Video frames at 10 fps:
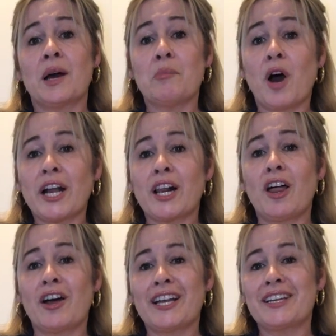My
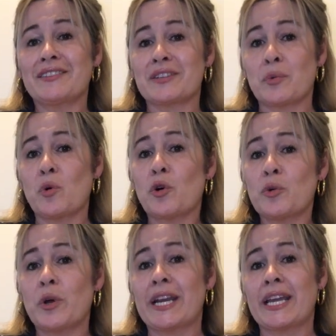client is an
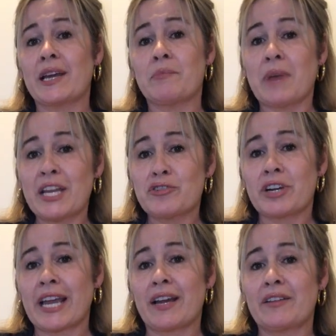award-winning major
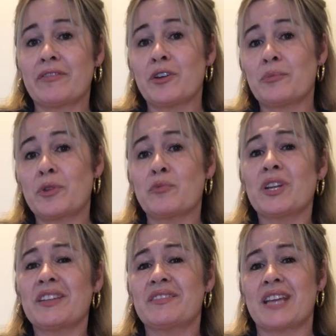accounting firm that
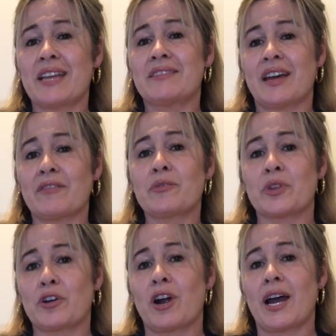really stands out from
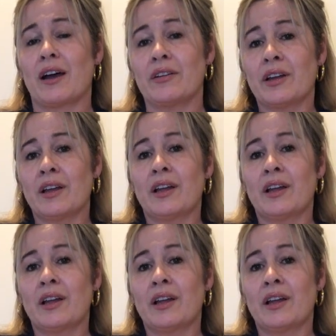the crowd.